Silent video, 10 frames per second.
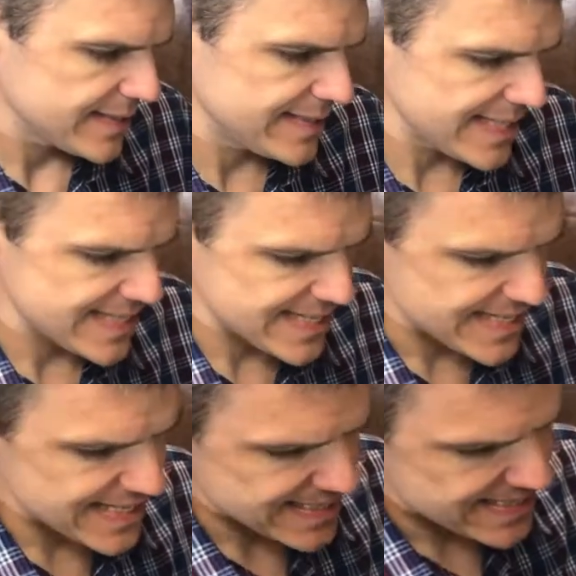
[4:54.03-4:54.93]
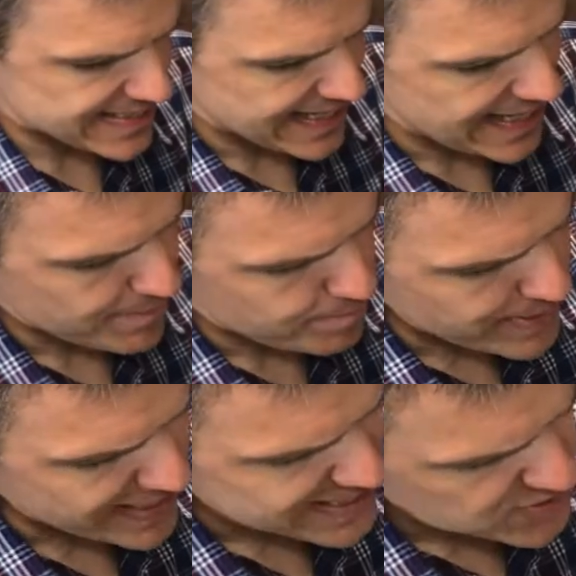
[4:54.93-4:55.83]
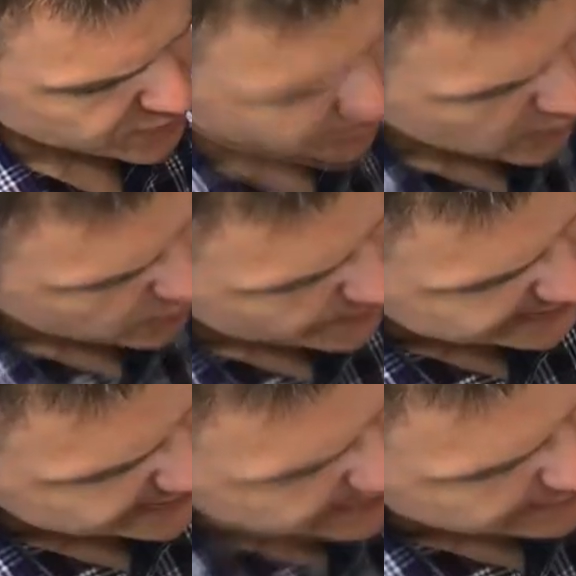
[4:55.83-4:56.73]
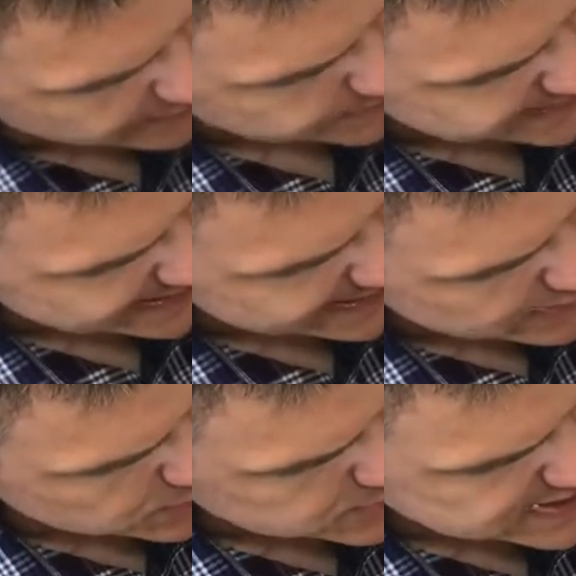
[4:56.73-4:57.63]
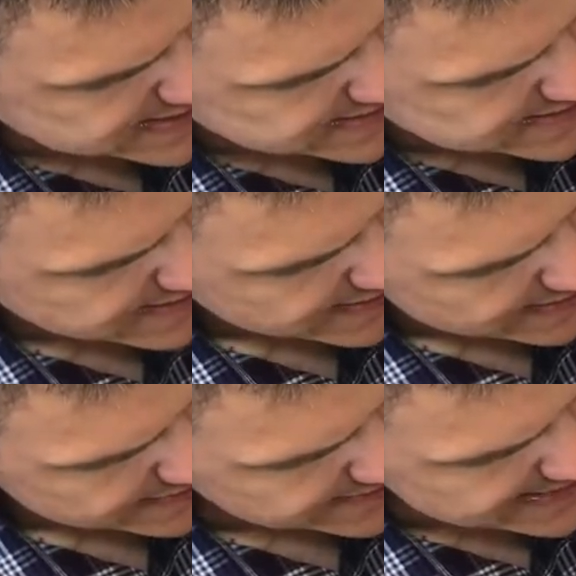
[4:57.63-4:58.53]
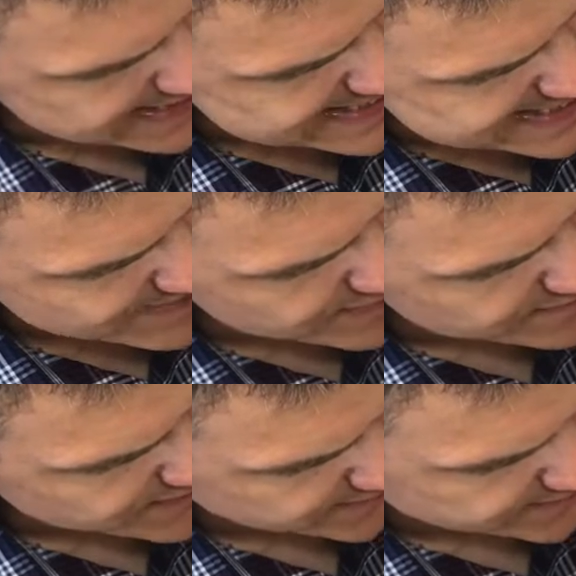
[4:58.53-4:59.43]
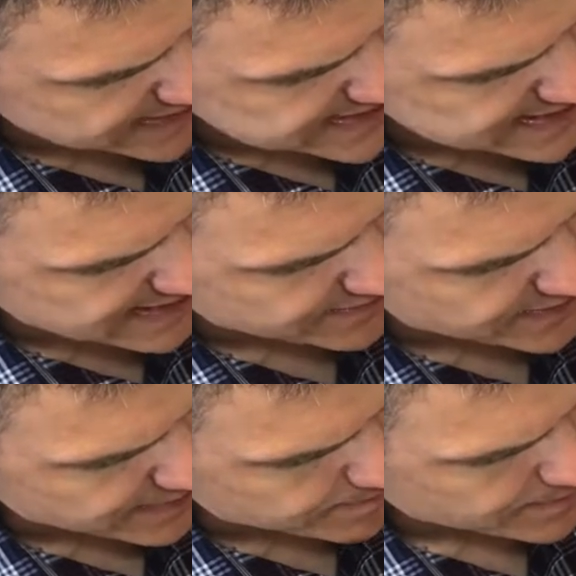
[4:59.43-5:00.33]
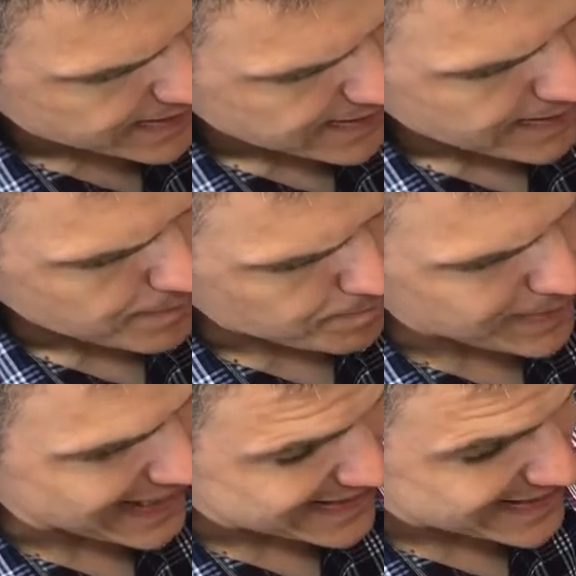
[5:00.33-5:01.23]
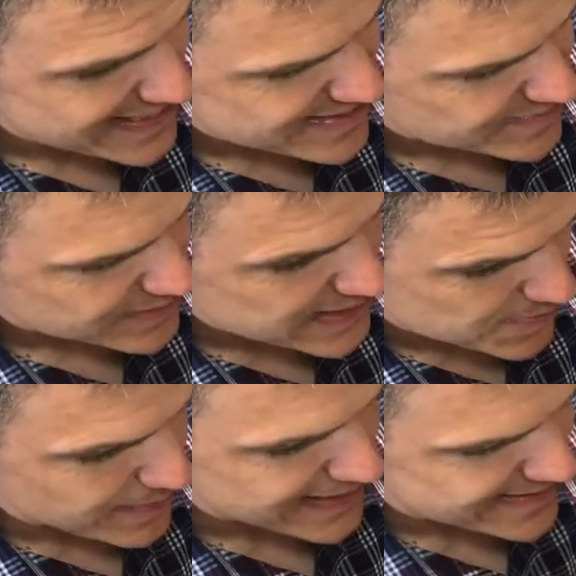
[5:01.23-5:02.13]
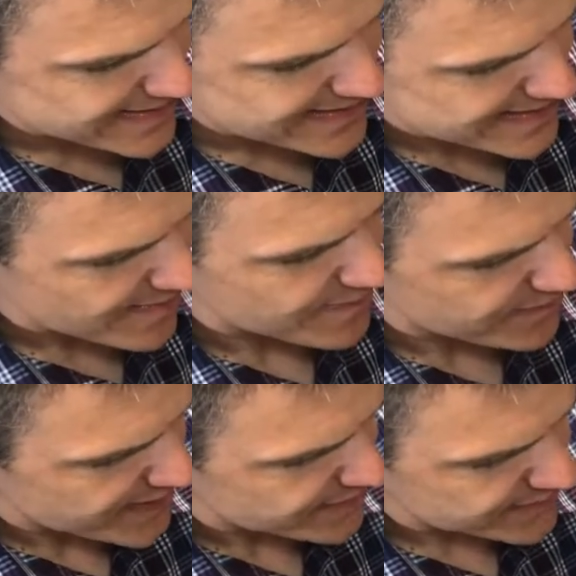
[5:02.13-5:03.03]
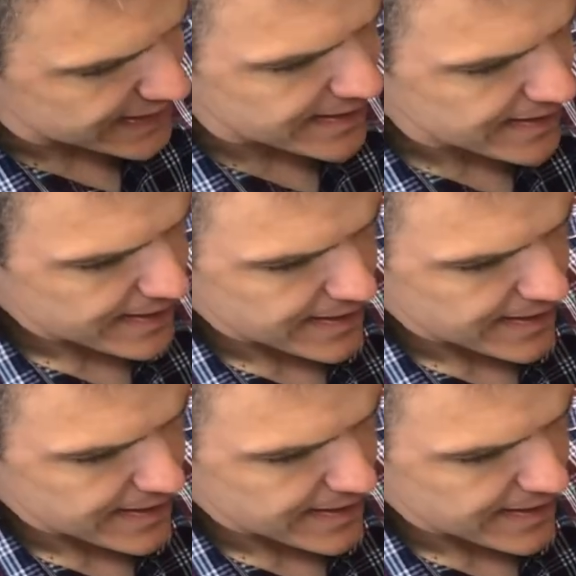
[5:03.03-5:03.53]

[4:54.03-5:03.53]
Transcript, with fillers: this is the biggest flowing carb that uses the 750 CFM plate this this plate is a 750